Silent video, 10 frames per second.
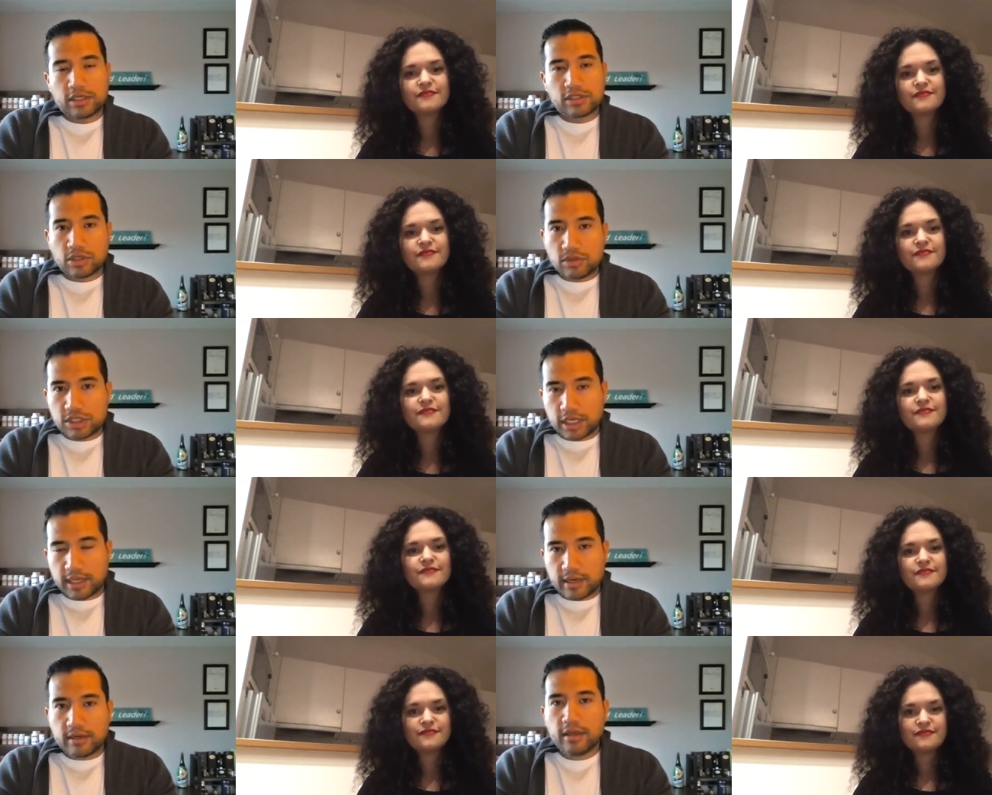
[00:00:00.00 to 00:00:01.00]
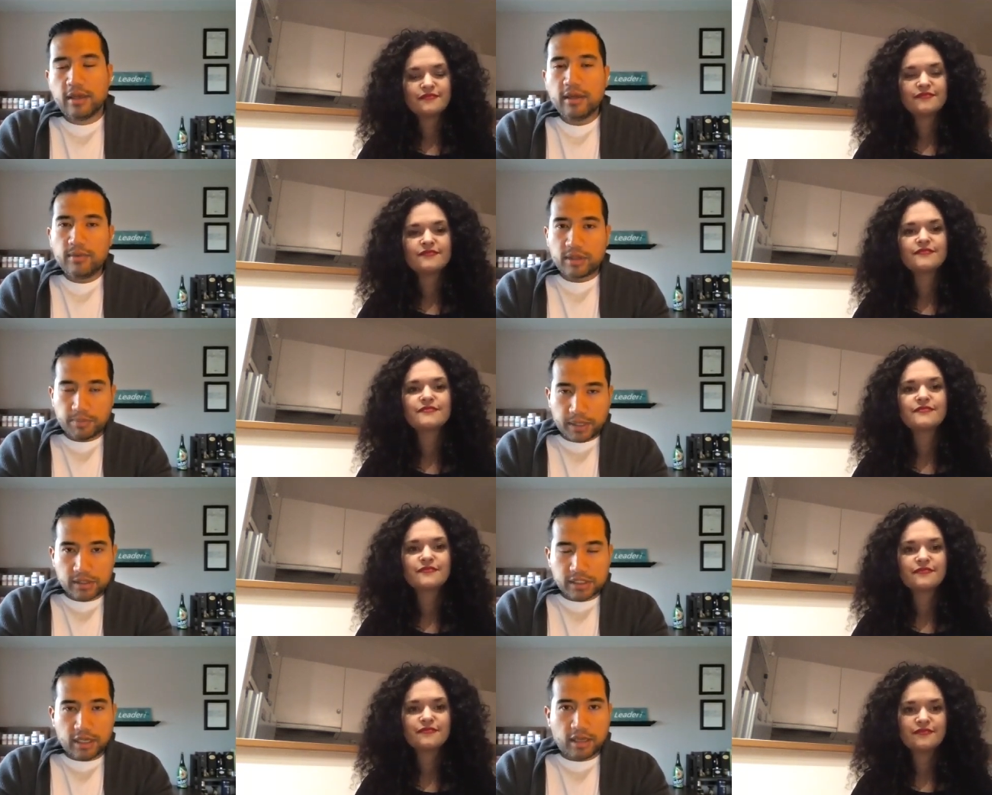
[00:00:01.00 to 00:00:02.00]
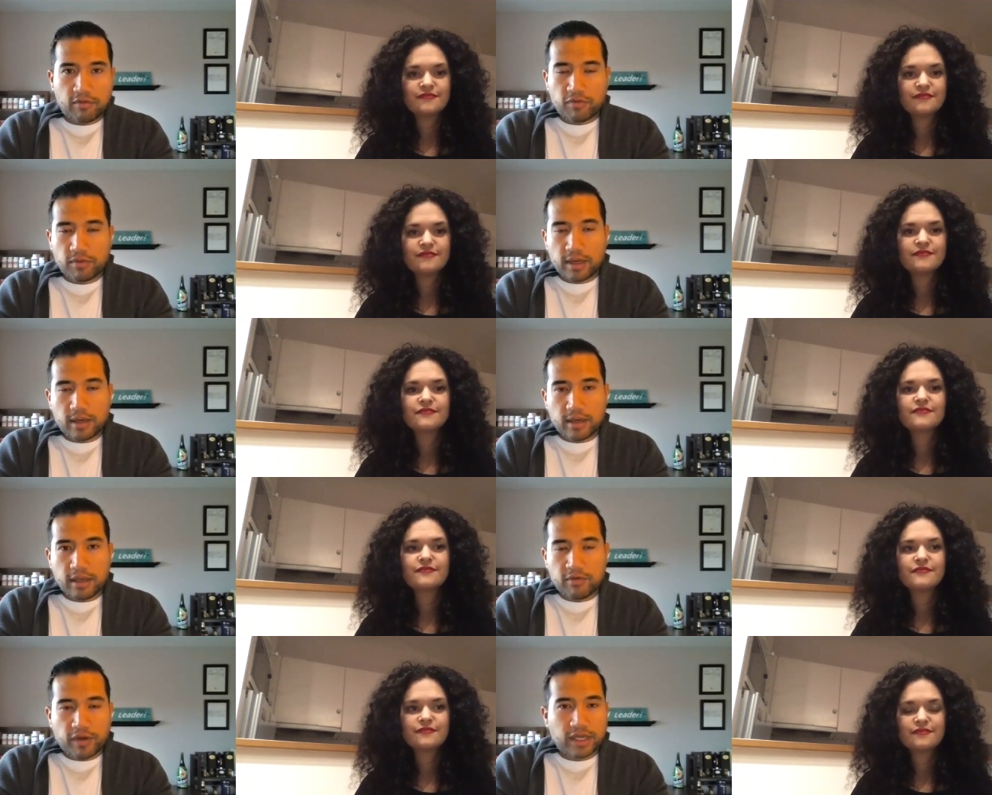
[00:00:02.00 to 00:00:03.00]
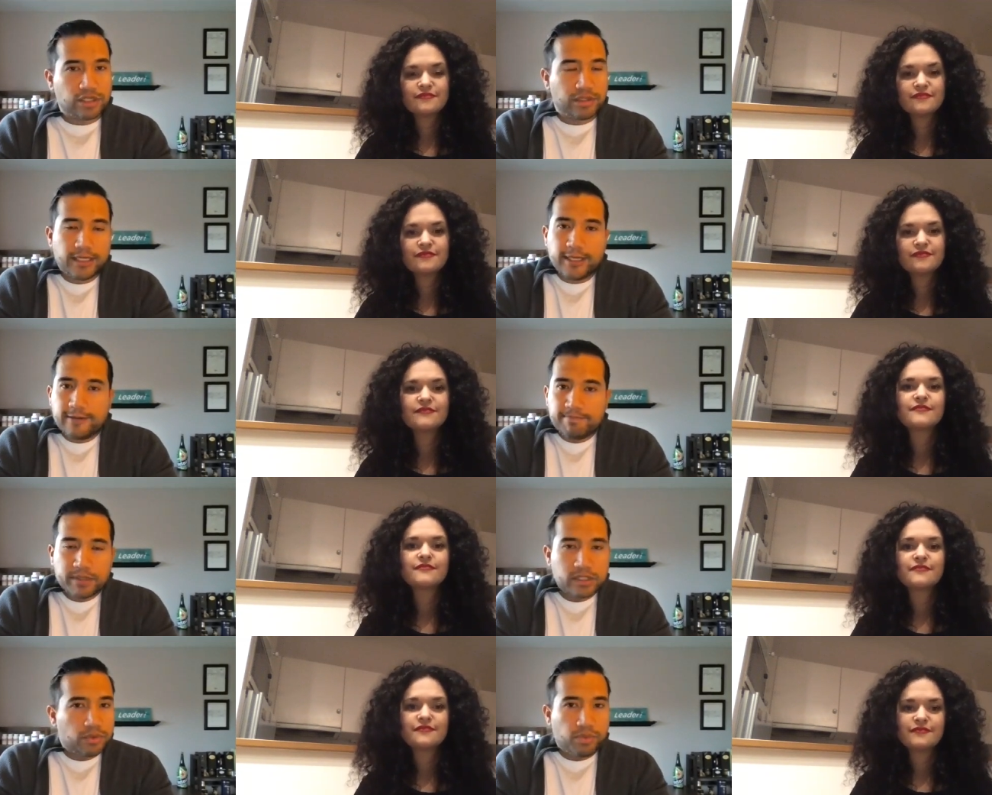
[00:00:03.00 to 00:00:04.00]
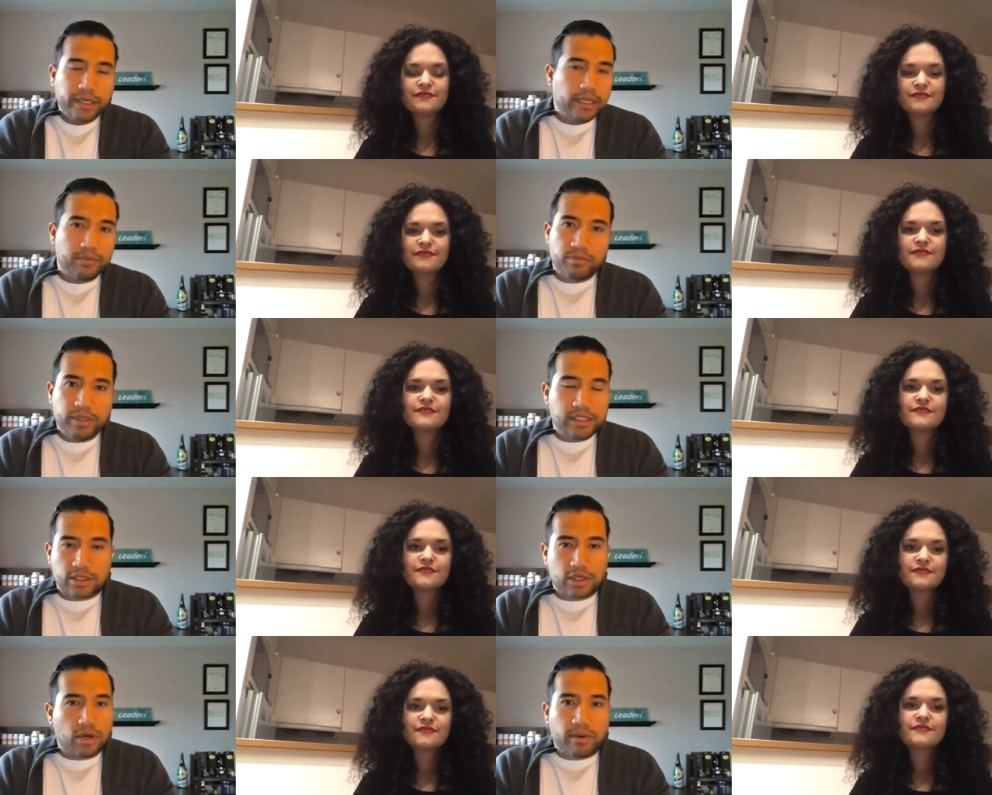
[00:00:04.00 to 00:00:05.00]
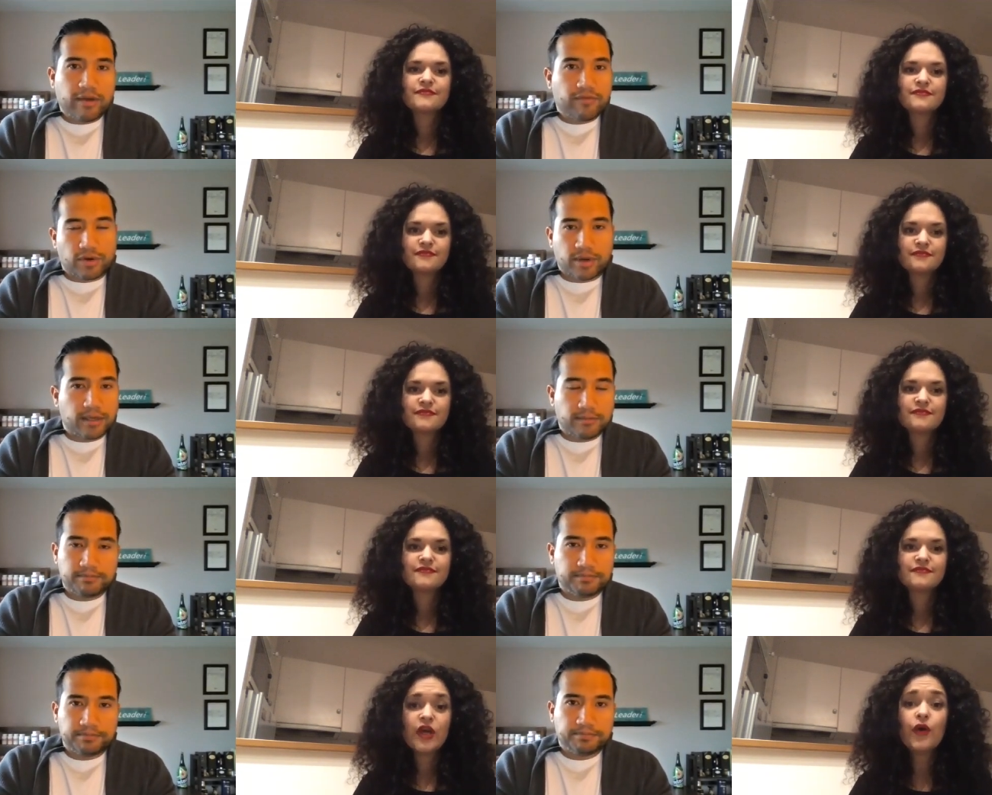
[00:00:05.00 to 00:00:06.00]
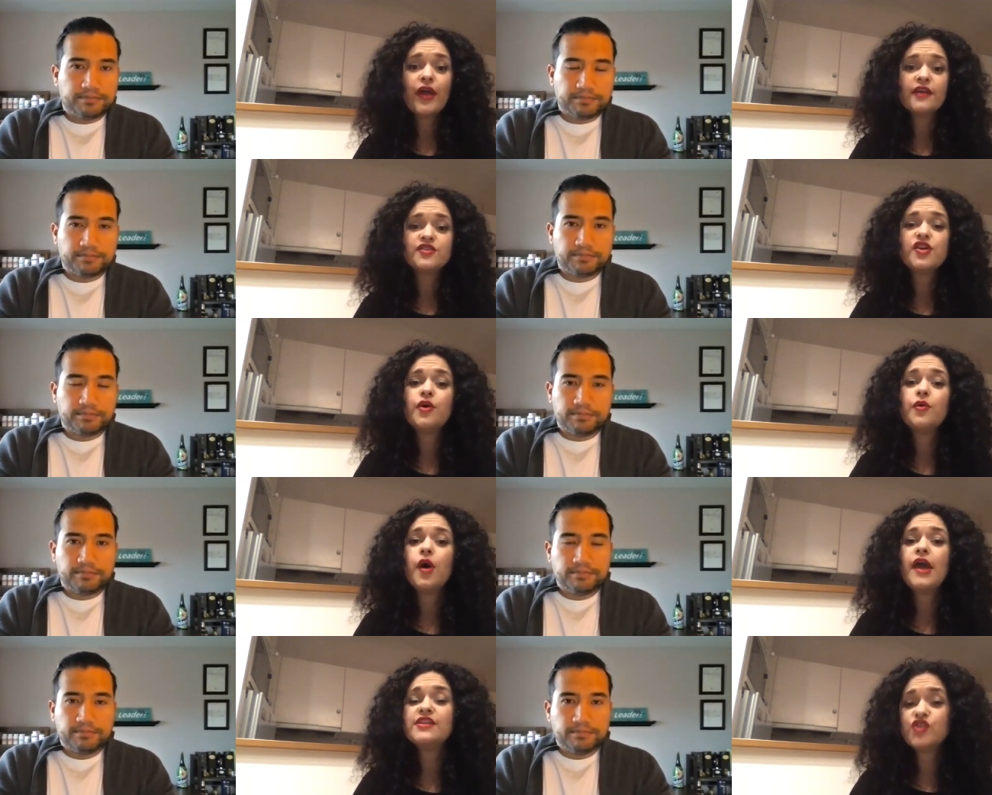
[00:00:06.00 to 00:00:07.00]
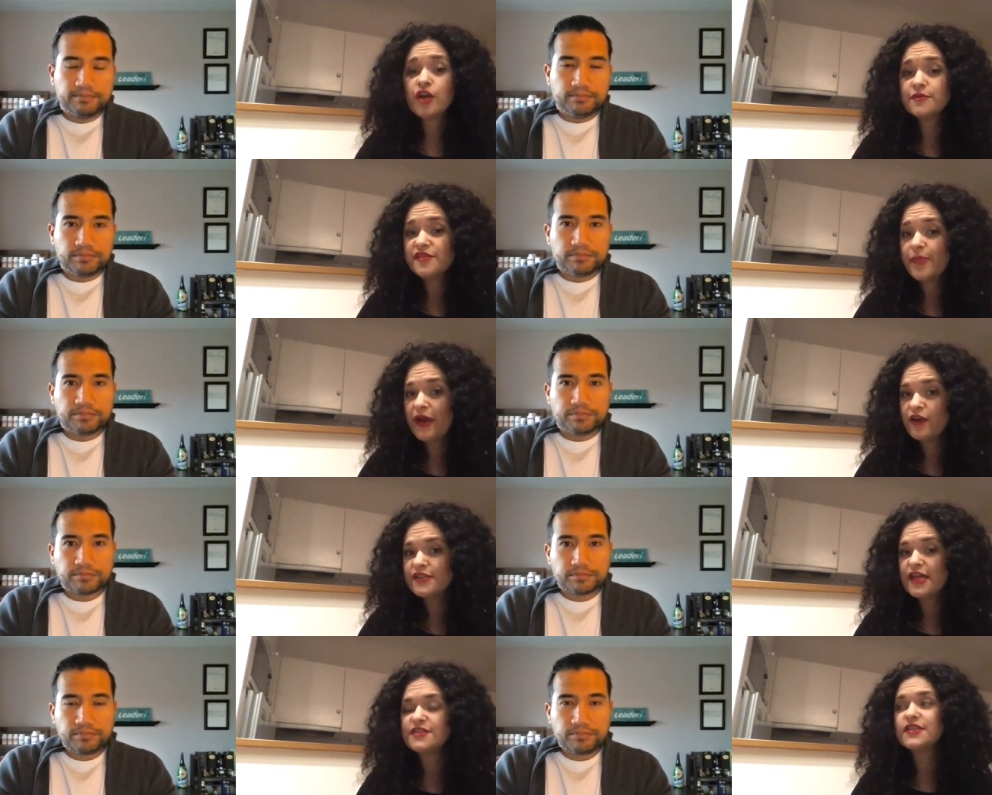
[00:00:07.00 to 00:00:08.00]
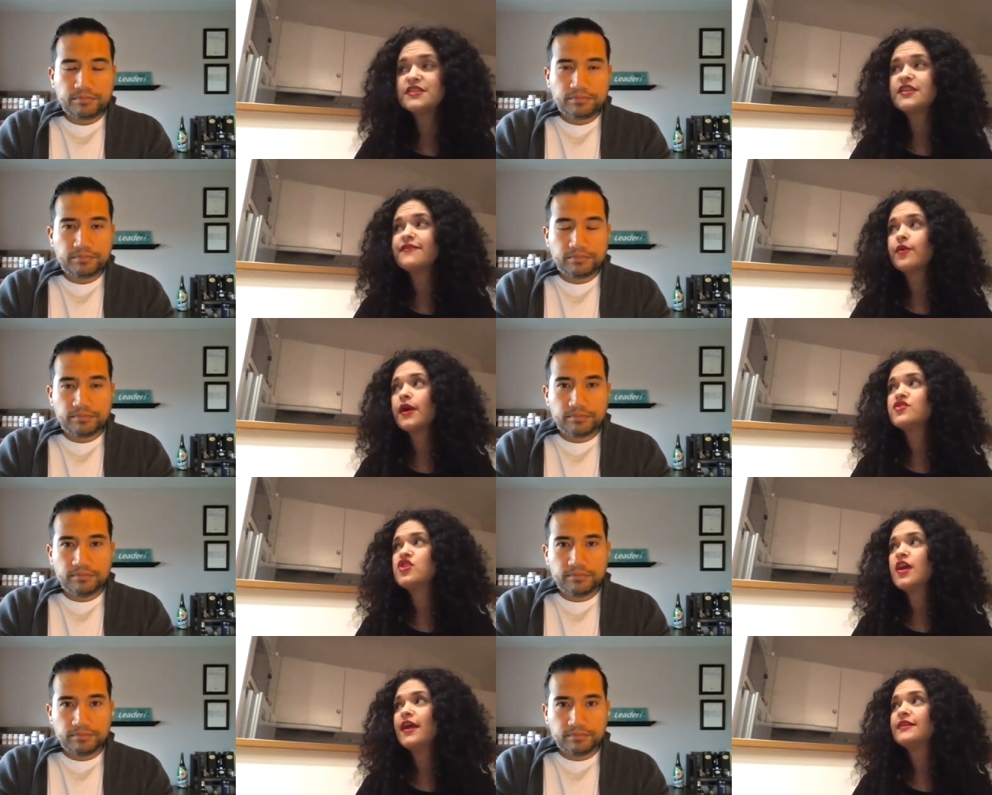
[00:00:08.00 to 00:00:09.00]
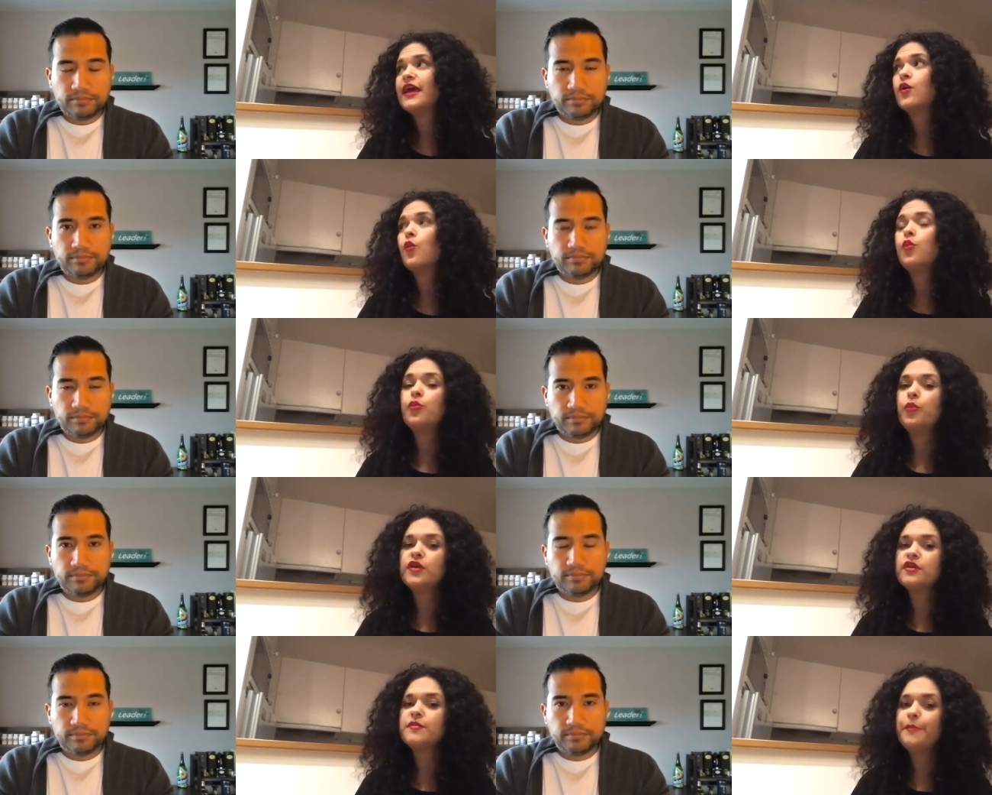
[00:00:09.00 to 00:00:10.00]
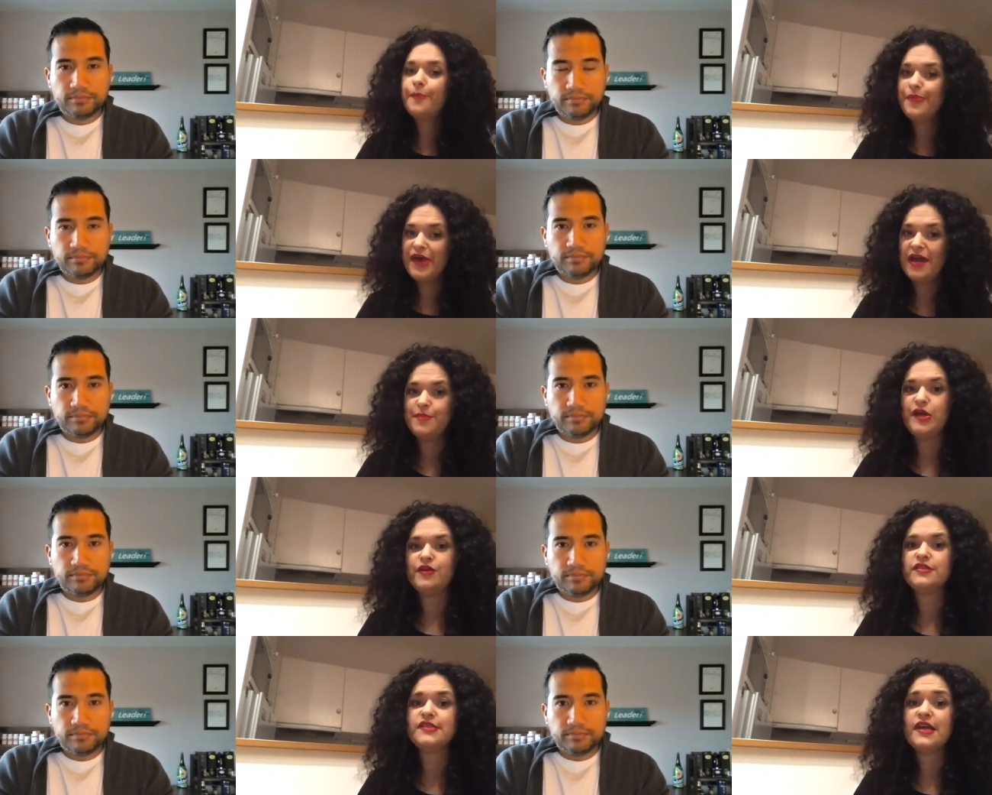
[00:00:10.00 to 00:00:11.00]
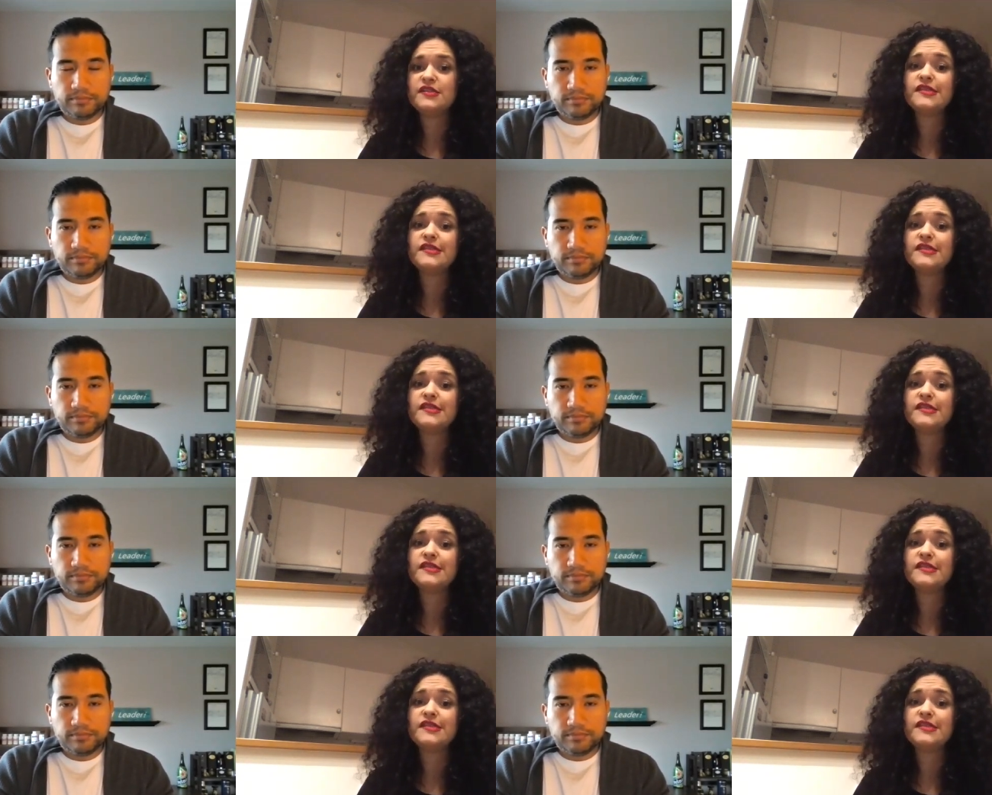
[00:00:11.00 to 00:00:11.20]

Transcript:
Speaker 1: associated with the parasitic inf- uh, infection, there's no real reason to go after
Speaker 2: it. Okay, so in terms of parasites, let's differentiate. Like, what are the bad parasites